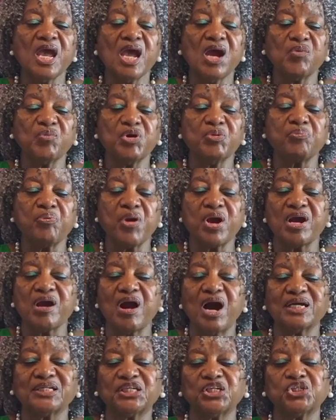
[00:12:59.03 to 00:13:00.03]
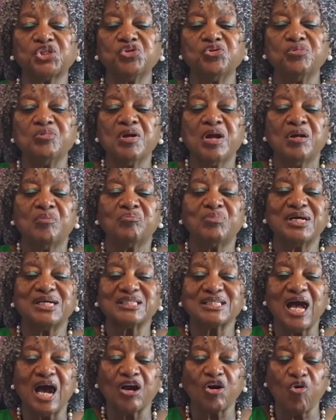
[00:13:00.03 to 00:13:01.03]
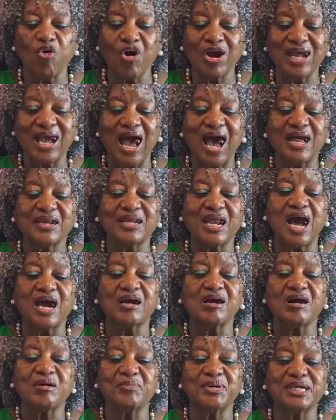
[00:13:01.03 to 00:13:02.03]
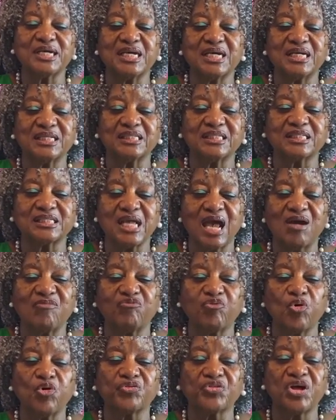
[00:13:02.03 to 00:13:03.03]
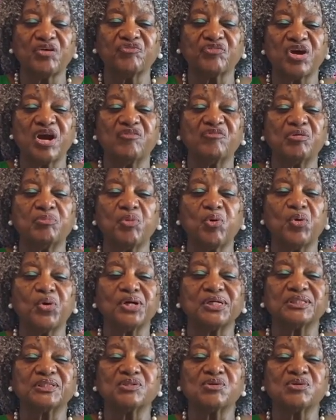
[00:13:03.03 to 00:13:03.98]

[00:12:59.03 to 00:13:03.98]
And we pray, God, that you bless our going out and our coming in this time forth and forevermore.